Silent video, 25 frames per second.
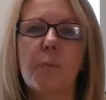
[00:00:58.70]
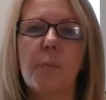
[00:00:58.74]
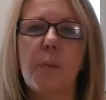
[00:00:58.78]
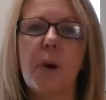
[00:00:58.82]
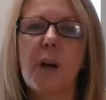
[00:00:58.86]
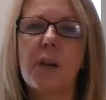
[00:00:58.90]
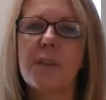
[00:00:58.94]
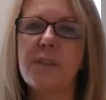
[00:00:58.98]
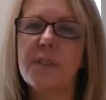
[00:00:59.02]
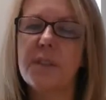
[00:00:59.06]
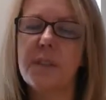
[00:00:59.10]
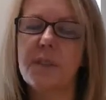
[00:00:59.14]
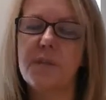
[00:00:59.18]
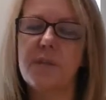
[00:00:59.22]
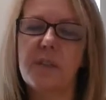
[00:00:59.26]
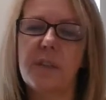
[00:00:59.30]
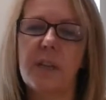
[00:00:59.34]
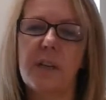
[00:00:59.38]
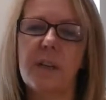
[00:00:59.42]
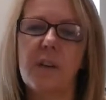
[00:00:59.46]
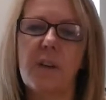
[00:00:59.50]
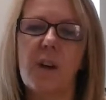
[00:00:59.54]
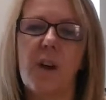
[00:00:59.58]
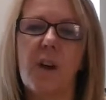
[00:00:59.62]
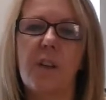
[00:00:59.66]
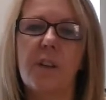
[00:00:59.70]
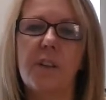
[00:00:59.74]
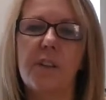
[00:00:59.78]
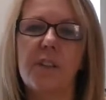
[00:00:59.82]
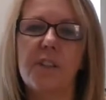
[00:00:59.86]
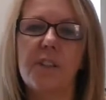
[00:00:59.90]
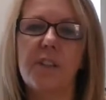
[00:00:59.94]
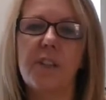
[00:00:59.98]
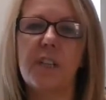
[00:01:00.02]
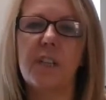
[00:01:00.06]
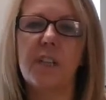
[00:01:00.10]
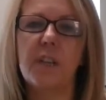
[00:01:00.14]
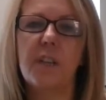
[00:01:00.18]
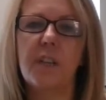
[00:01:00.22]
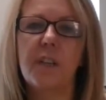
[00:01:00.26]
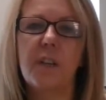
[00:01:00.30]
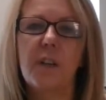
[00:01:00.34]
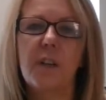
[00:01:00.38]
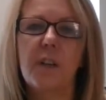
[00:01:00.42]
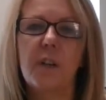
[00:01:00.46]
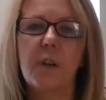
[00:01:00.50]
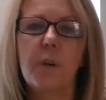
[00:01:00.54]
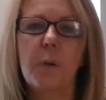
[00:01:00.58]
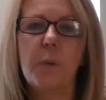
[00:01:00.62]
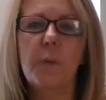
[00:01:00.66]
positive psychology,
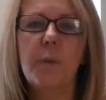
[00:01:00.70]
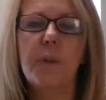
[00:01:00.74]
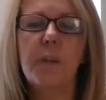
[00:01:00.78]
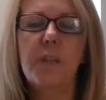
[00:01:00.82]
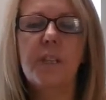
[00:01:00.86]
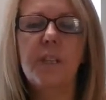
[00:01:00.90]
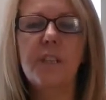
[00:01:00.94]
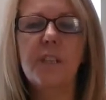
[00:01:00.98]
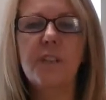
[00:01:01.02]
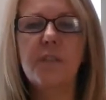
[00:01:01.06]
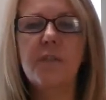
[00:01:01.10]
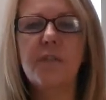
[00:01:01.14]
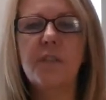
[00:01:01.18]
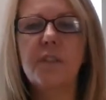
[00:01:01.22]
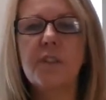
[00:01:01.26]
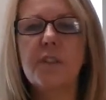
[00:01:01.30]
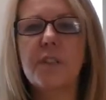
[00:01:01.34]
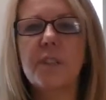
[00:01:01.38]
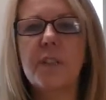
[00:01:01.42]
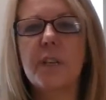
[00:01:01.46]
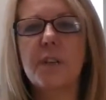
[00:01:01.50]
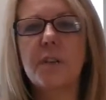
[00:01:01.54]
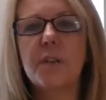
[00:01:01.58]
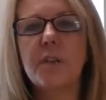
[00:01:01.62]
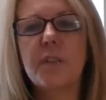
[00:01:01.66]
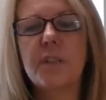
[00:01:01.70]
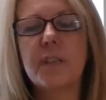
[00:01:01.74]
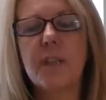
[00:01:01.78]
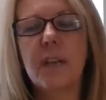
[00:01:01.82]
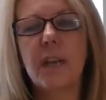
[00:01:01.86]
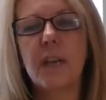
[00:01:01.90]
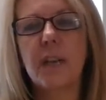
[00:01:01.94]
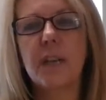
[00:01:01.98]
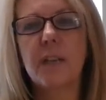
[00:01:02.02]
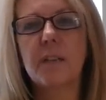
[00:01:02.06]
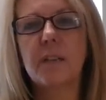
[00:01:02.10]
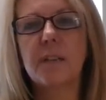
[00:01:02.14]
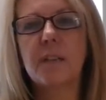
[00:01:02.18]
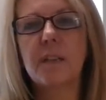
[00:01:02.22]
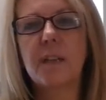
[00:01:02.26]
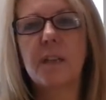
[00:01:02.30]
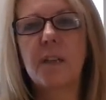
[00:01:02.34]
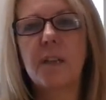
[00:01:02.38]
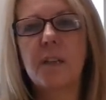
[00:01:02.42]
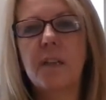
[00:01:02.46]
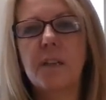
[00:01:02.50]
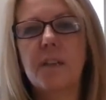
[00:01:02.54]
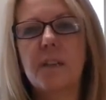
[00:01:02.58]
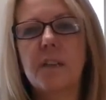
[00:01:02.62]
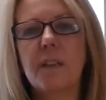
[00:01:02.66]
we need to first understand
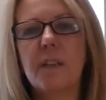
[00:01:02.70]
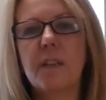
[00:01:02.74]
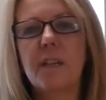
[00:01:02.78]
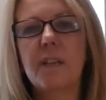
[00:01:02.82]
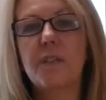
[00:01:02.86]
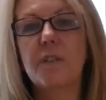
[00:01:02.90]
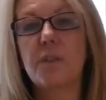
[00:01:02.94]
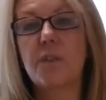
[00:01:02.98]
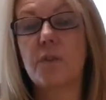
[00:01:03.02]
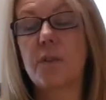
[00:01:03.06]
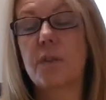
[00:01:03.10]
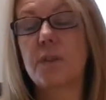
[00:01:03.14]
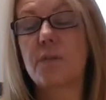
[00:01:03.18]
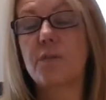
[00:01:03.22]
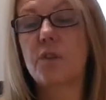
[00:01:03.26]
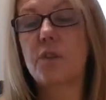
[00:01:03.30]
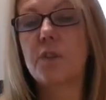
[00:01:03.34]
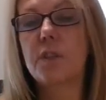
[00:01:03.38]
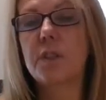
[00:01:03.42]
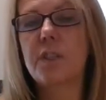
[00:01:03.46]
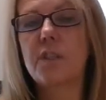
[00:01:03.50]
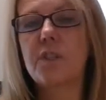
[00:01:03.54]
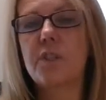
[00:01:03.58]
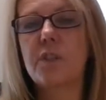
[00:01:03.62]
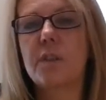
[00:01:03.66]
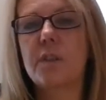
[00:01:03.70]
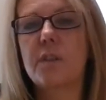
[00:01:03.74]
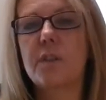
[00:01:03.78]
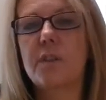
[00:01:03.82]
the history of traditional